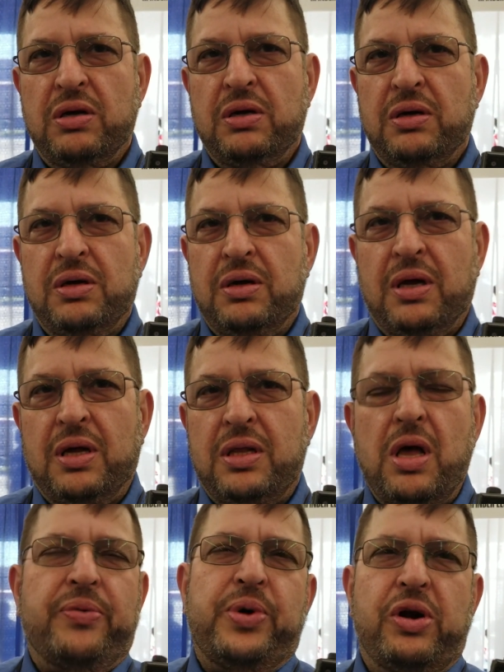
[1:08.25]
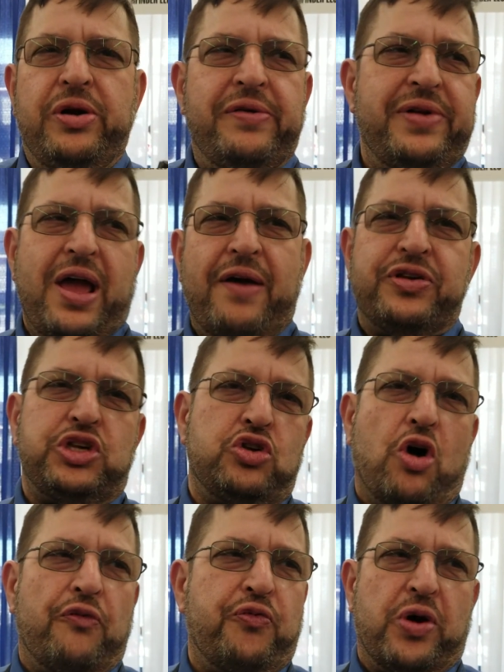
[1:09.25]
Ever. No, we don't even have a
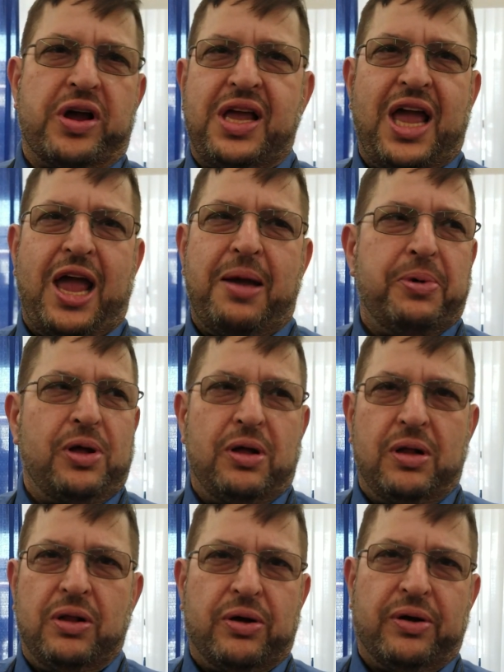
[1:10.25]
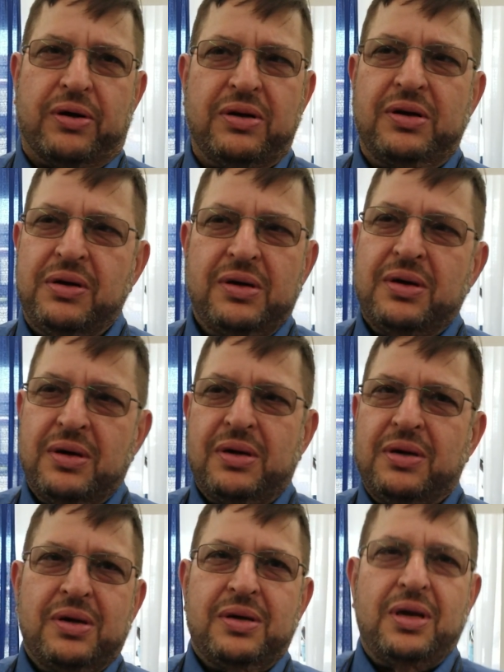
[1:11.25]
software cable or none of
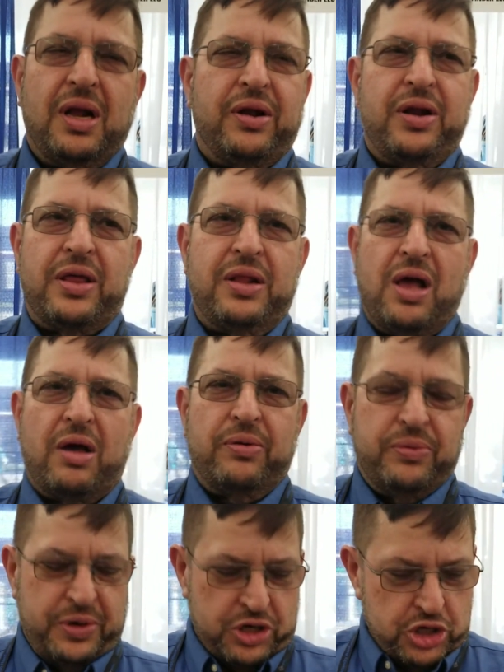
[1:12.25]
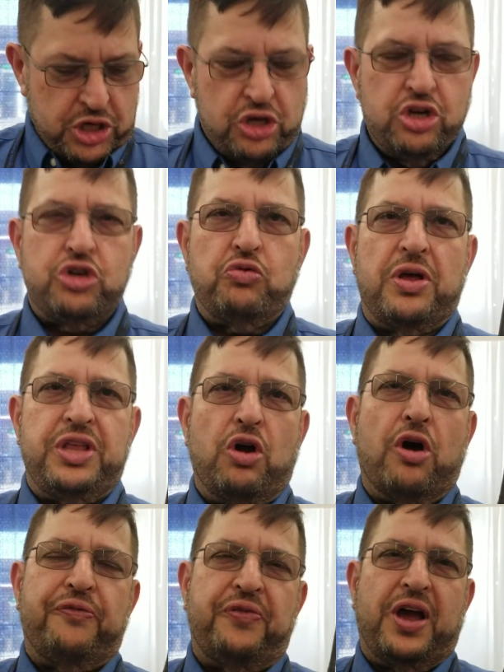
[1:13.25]
that. No, no, no. We just so, we just run the
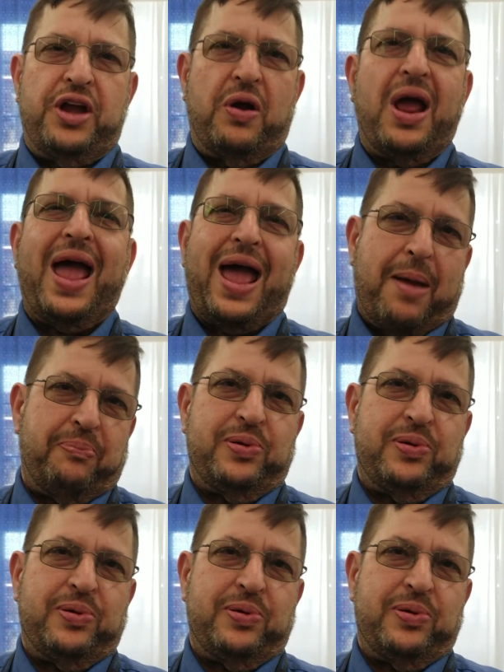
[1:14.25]
RFinder app.